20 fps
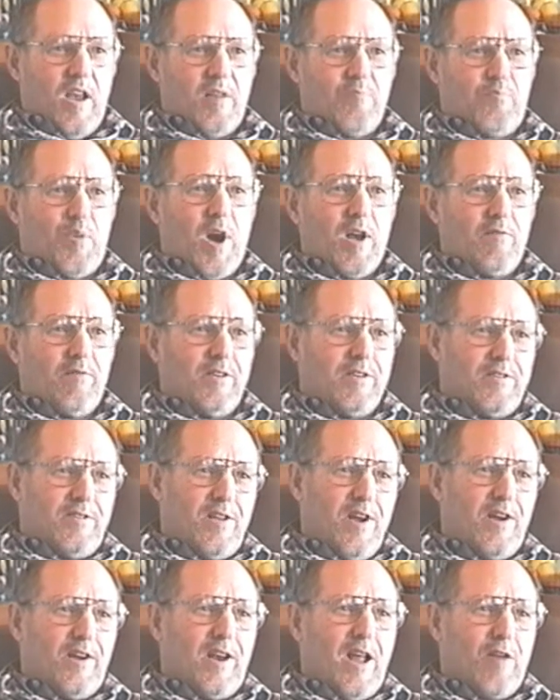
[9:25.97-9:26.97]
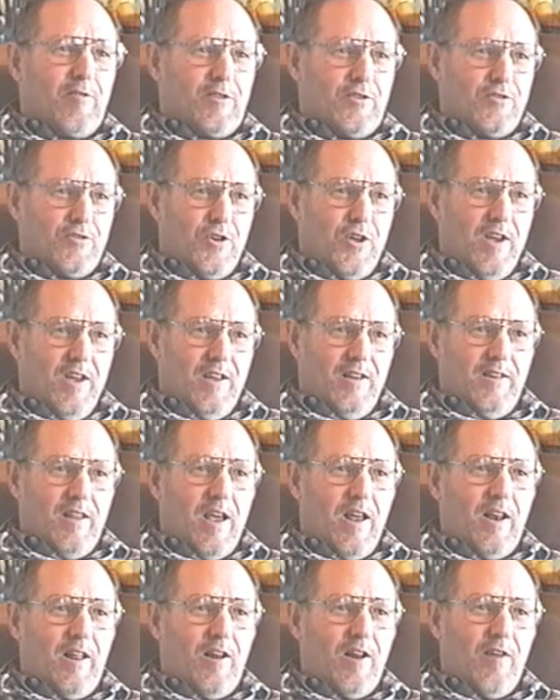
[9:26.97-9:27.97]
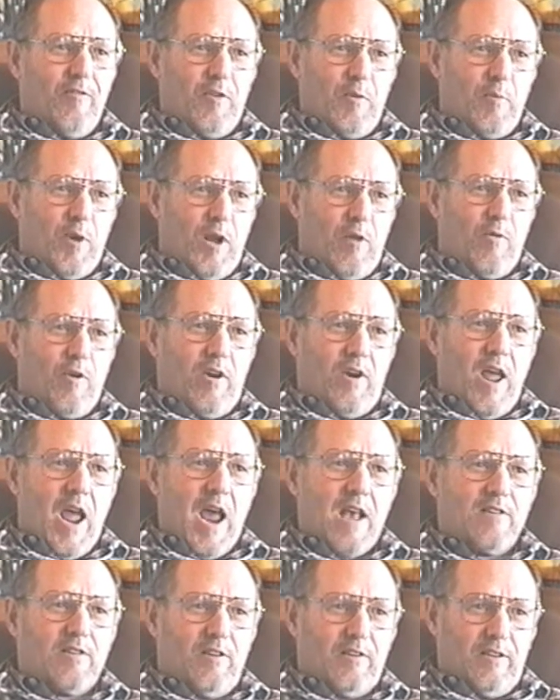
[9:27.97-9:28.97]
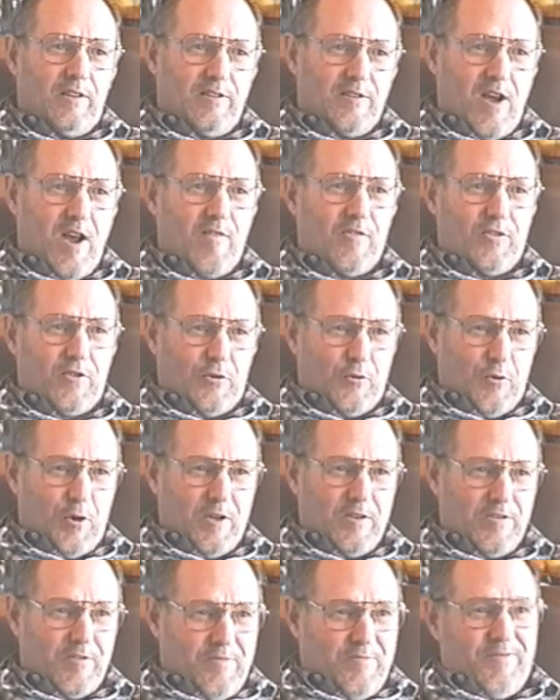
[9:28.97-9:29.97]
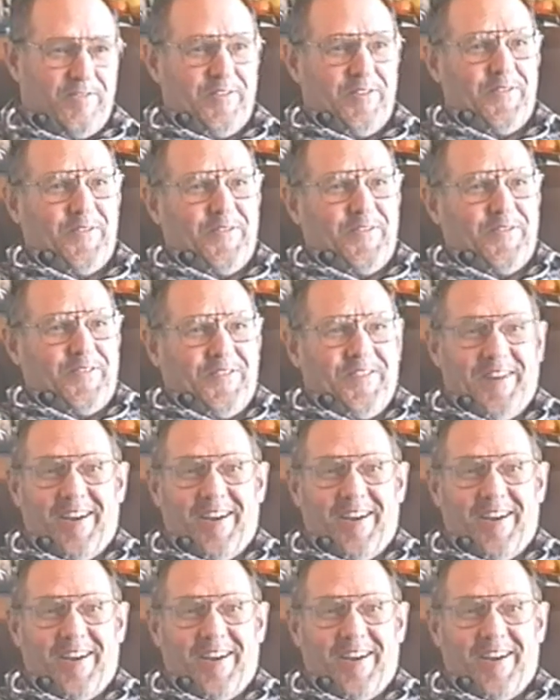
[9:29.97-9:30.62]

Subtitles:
That button was stuck, and I was telling everybody what an asshole this officer was. So